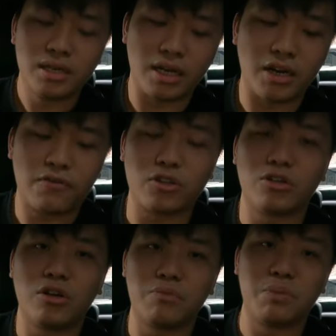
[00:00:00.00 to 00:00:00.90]
Of course,
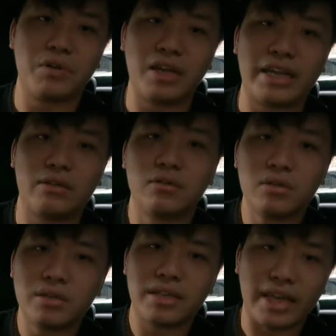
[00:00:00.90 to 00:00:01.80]
a lot of people like
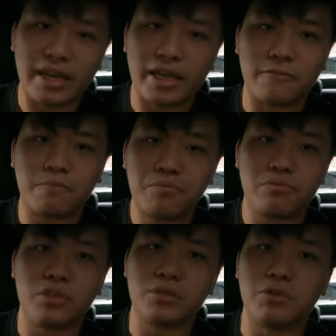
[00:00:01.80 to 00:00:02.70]
K&N
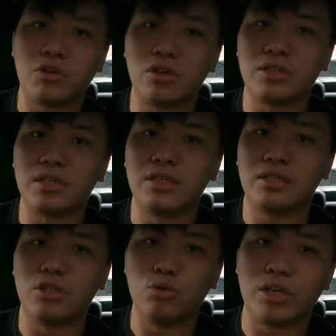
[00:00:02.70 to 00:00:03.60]
just because it
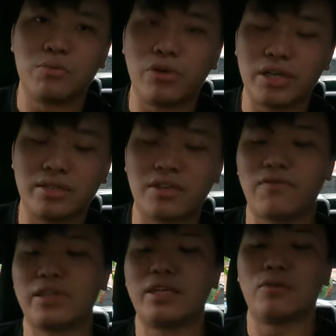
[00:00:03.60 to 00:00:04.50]
is a US brand and
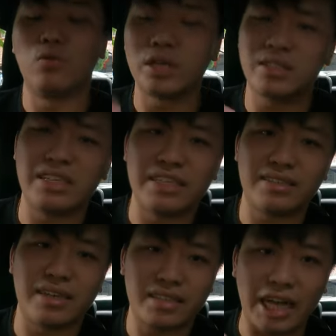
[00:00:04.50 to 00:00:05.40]
stuff like that. Works
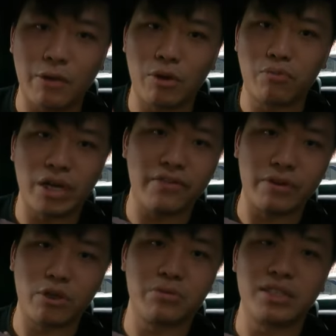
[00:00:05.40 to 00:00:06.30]
is a Taiwan brand, if
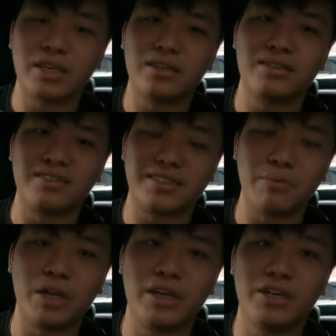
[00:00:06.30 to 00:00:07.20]
I'm not mistaken. It's a
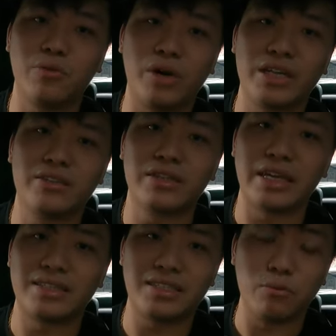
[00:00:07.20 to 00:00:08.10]
similar one
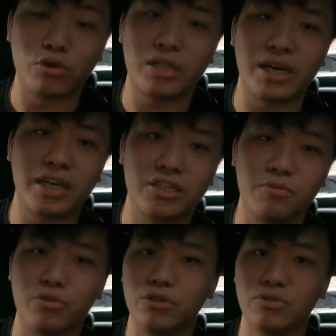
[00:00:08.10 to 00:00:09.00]
that Simota actually
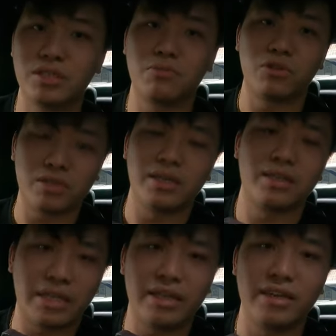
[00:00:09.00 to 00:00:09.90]
produces, because they are
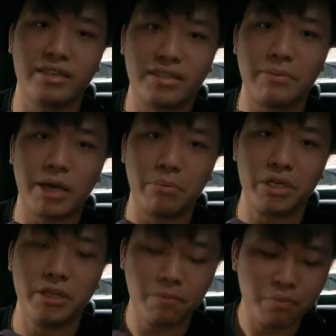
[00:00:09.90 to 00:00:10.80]
technically the same
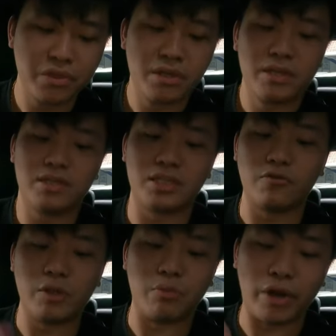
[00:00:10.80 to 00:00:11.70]
company, just a
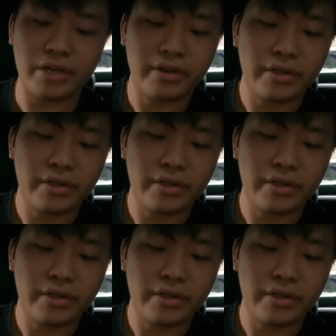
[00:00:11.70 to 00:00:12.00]
rebrand.